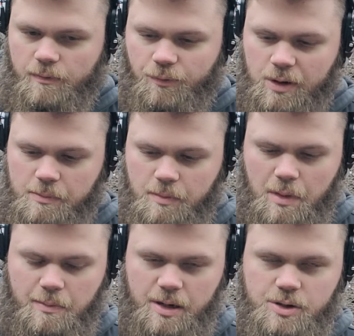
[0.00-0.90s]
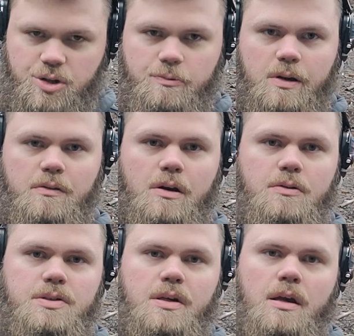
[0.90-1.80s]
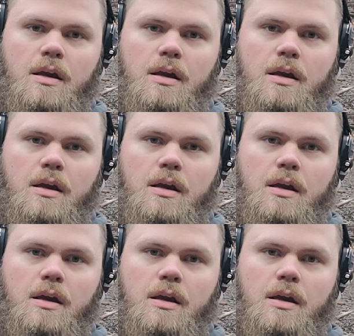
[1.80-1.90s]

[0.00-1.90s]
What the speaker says: Freedom ammunition reloads